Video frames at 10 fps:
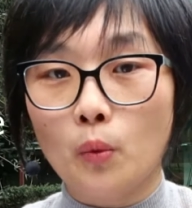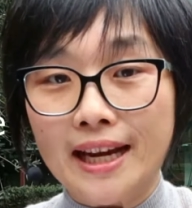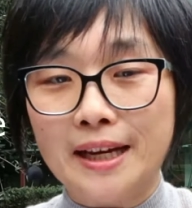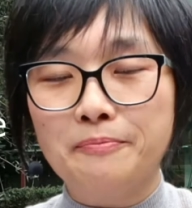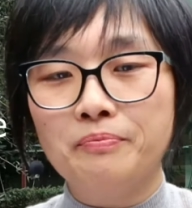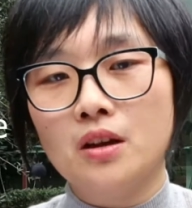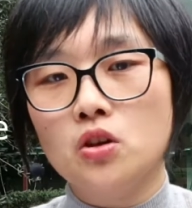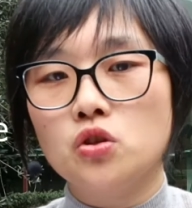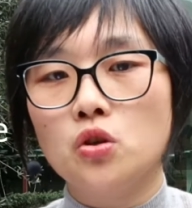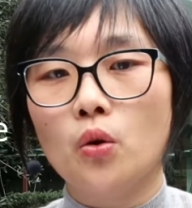a week.
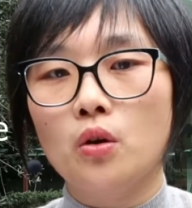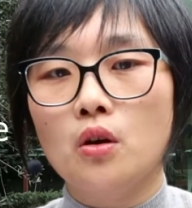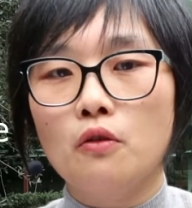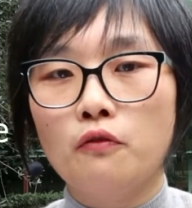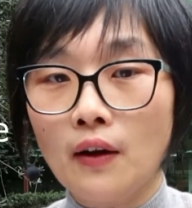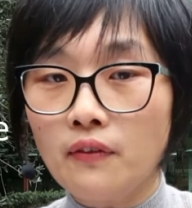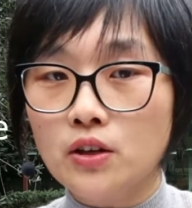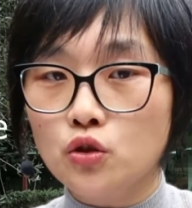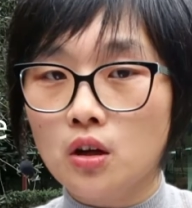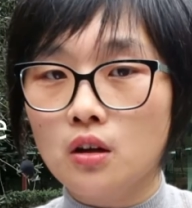So
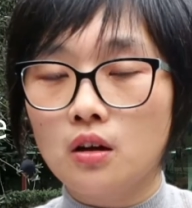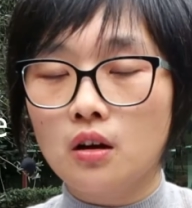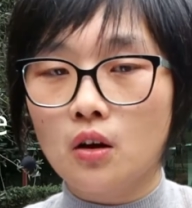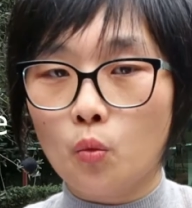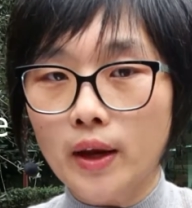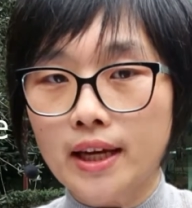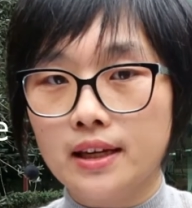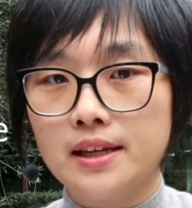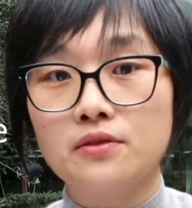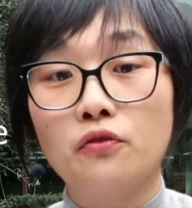$500 a
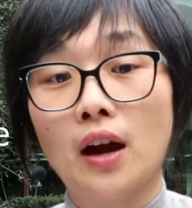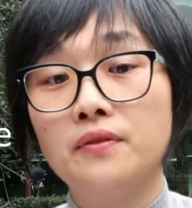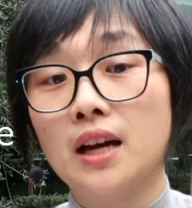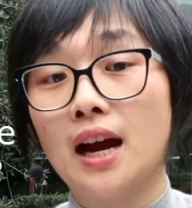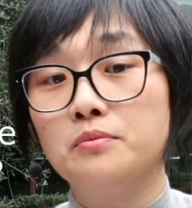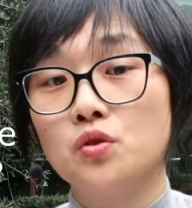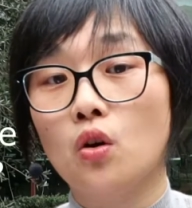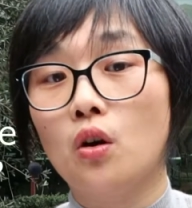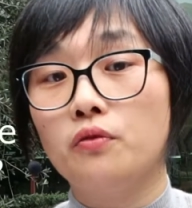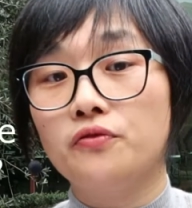week is 5 times
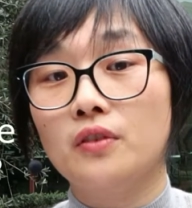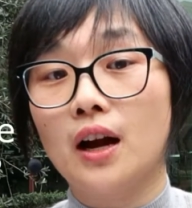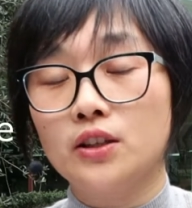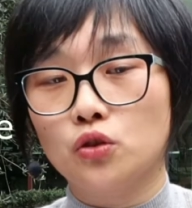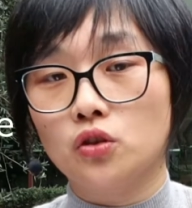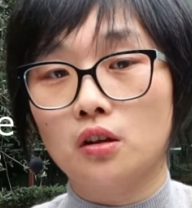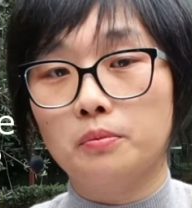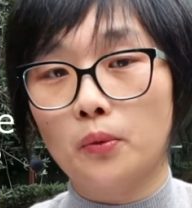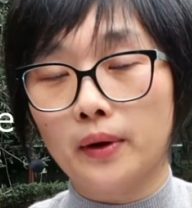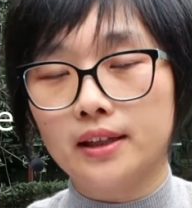of
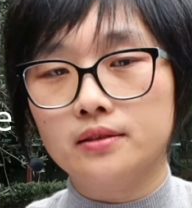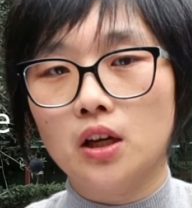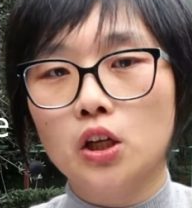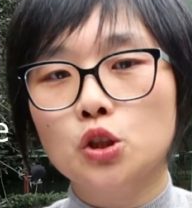$100 per week.